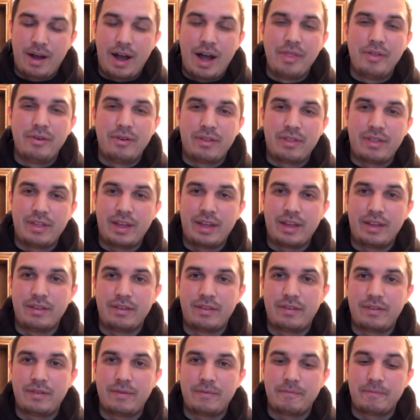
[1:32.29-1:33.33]
Other
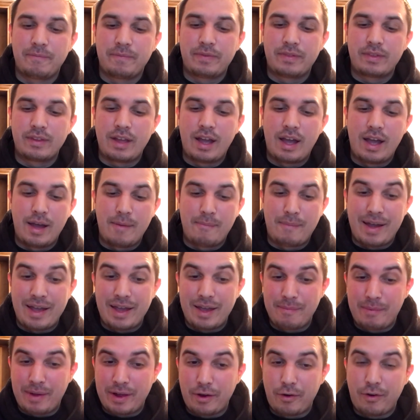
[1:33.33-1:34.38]
things,
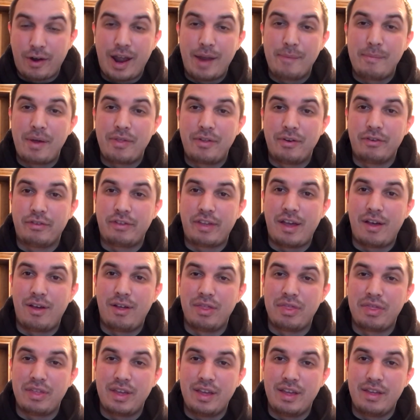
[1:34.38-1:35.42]
my grandmother's
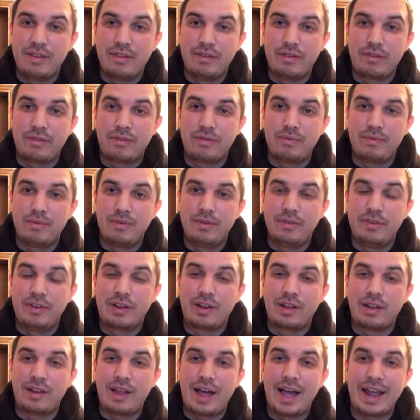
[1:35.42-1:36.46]
health is
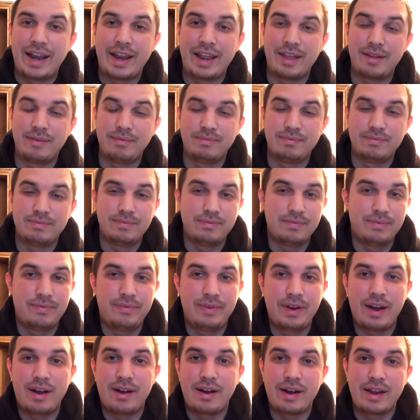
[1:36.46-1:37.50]
declining
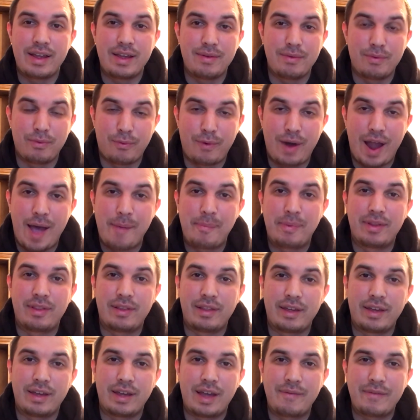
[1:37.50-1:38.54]
very
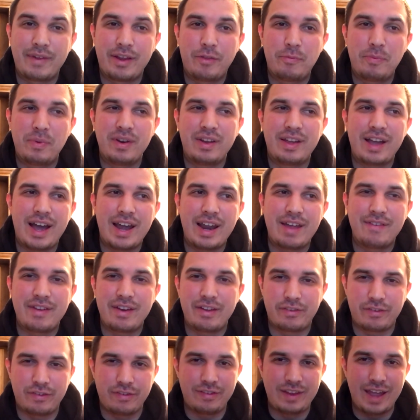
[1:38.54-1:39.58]
rapidly. I mean, it's been kind of at
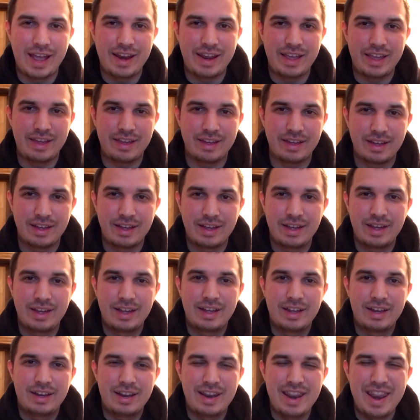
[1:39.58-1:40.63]
a steady,
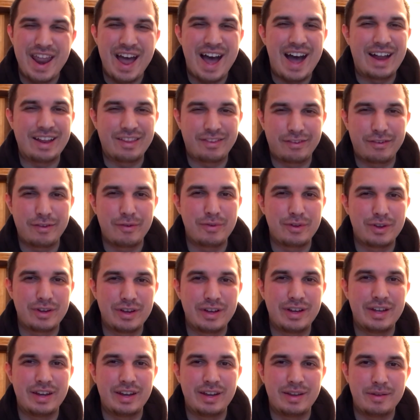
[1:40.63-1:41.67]
not so
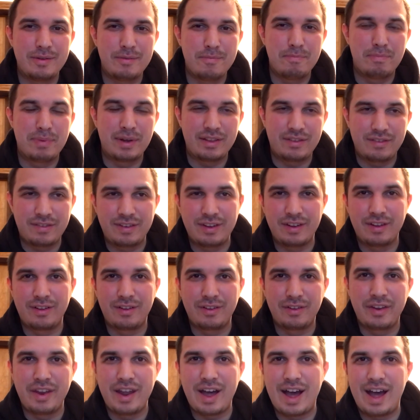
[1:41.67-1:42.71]
good, but
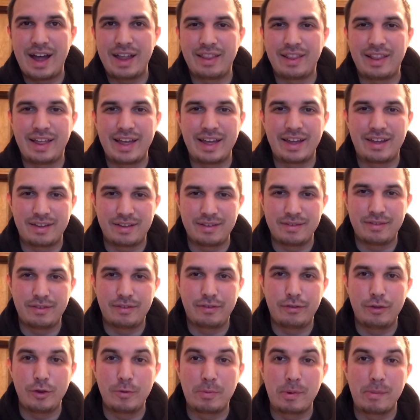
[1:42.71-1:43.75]
still not like
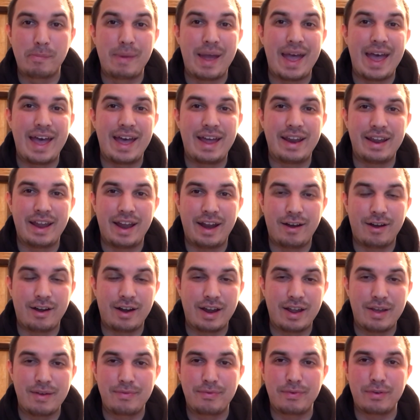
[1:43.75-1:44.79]
super bad
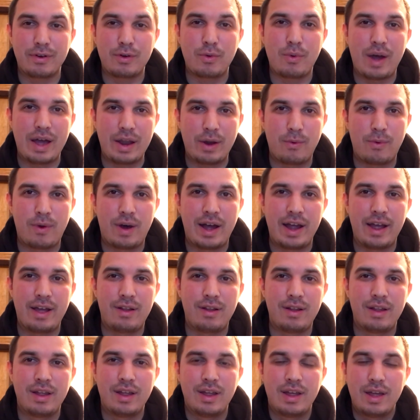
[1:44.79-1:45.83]
area for quite a
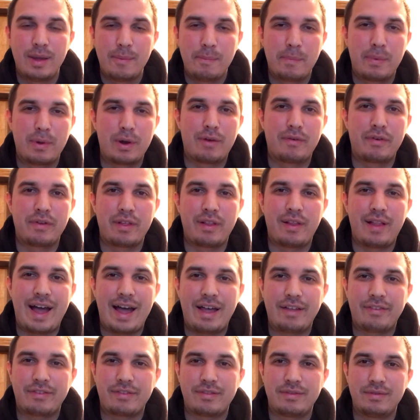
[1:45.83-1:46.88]
while. But over the
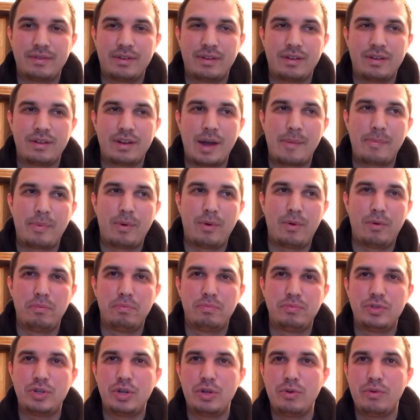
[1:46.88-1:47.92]
last couple,
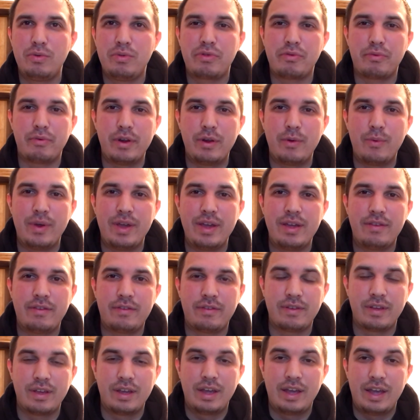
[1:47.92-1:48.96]
2-3
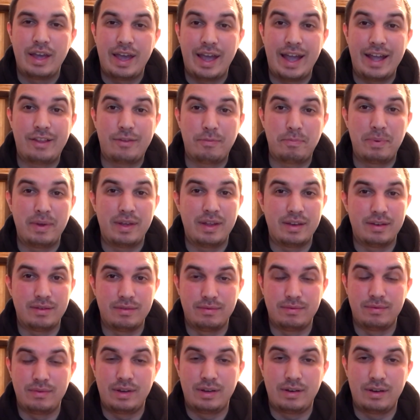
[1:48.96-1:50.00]
weeks, it's
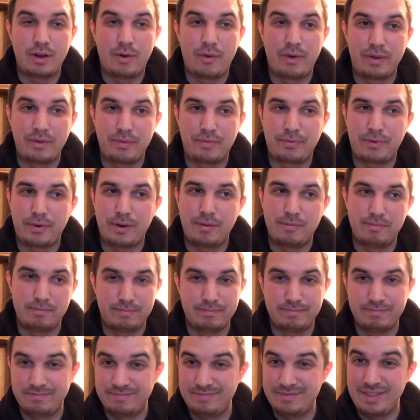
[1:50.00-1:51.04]
been going
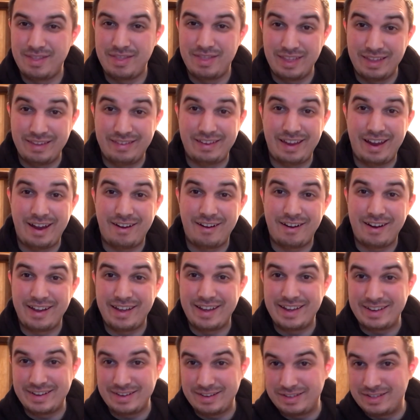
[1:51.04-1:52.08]
from this
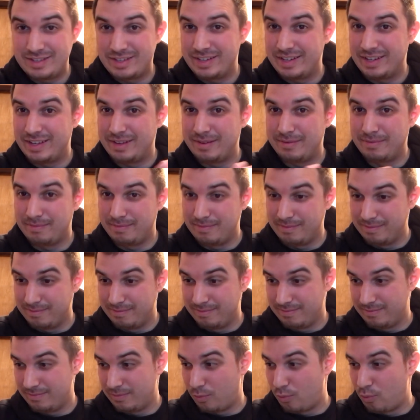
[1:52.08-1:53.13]
area to
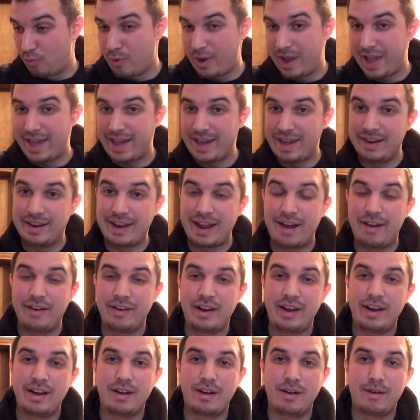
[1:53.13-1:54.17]
way down
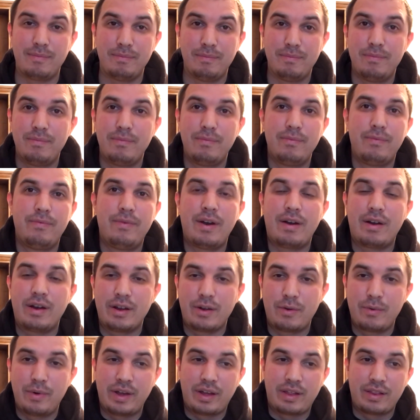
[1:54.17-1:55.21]
here very
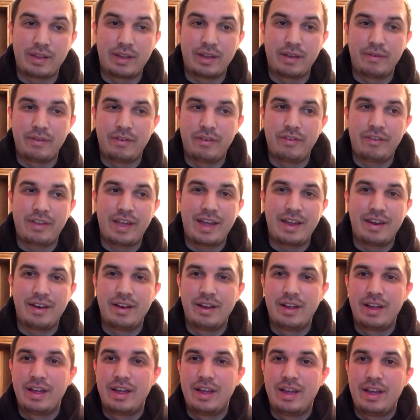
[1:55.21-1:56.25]
quickly. I mean, she's had
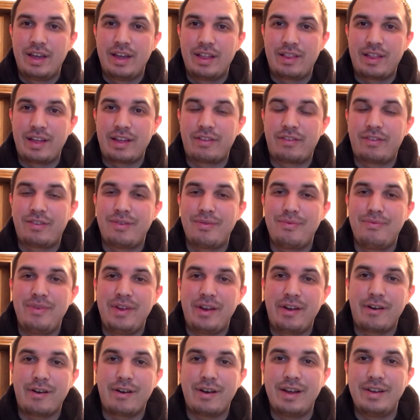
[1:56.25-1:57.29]
like
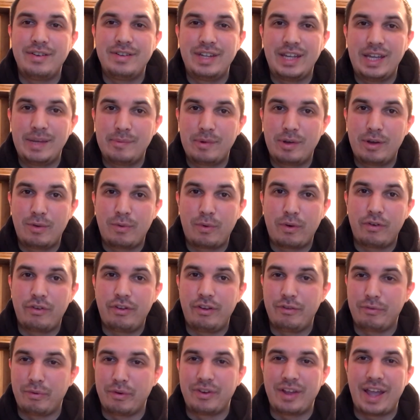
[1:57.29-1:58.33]
severe edema where
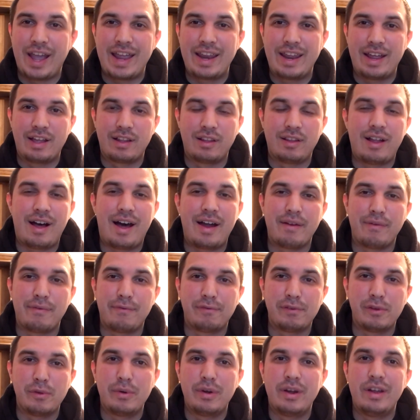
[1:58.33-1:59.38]
she's retaining a lot of
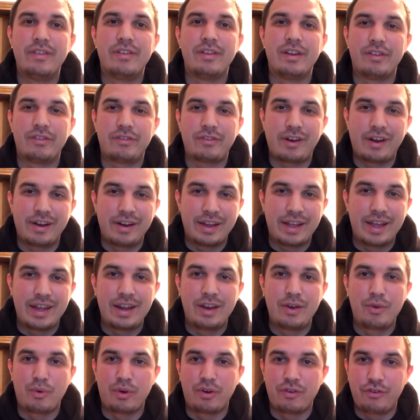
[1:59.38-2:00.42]
fluids and it's starting to get
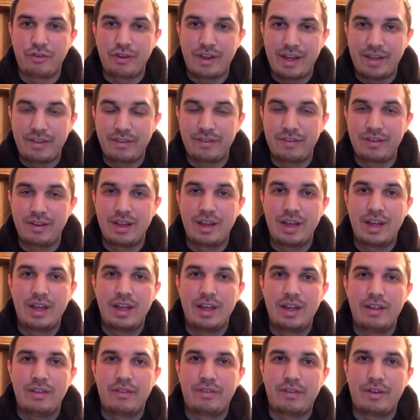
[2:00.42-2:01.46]
into her chest.
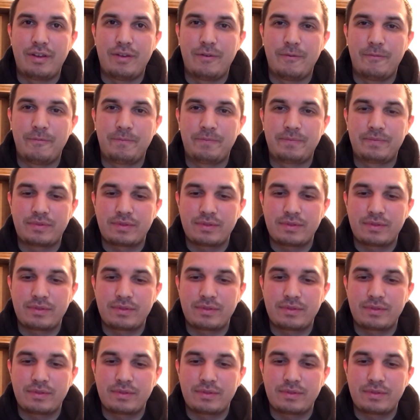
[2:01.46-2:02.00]
So,